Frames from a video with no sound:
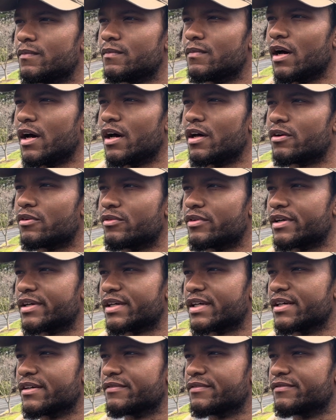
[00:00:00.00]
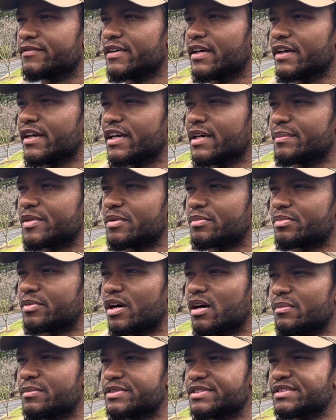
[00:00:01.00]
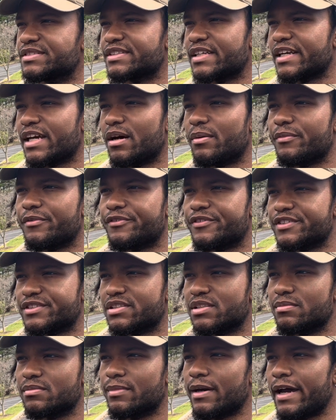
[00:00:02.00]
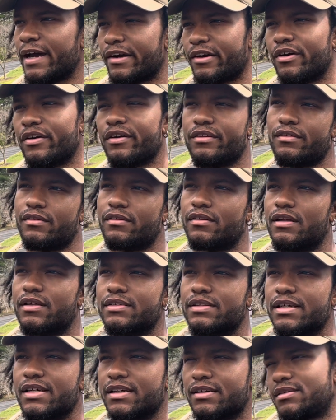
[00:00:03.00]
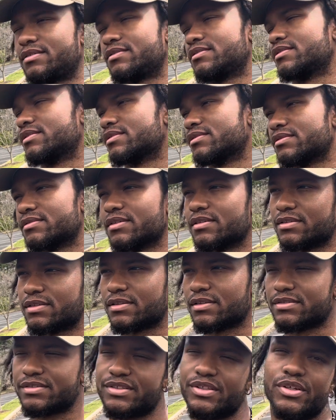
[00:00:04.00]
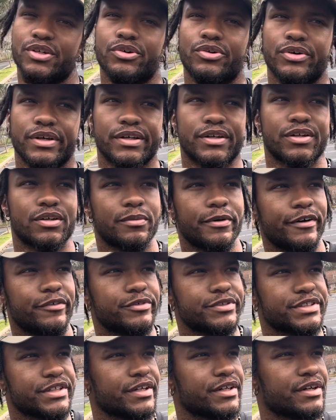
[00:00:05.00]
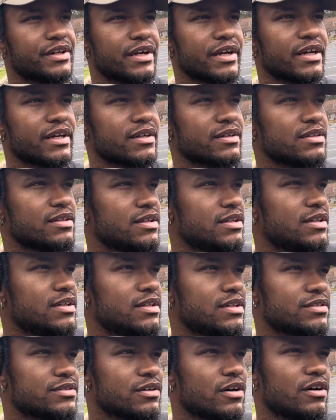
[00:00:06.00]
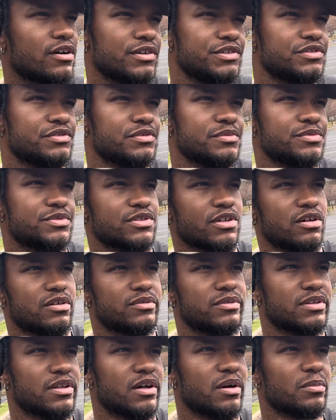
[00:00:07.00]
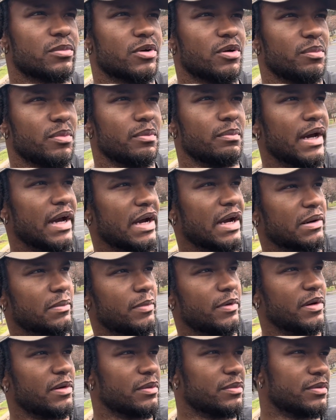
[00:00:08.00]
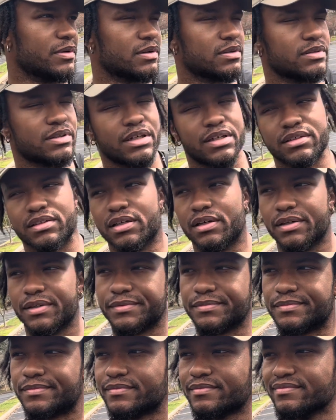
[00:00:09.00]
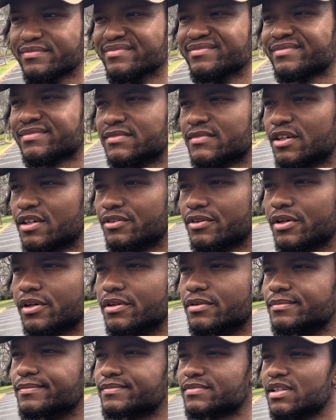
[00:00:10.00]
I don't want to give an empty promise and say I'm officially back or anything like that because it's, annoying. Nobody wants to hear that. So all YouTube start with, I'm going to be back, Breer. And they're like, no, no, no.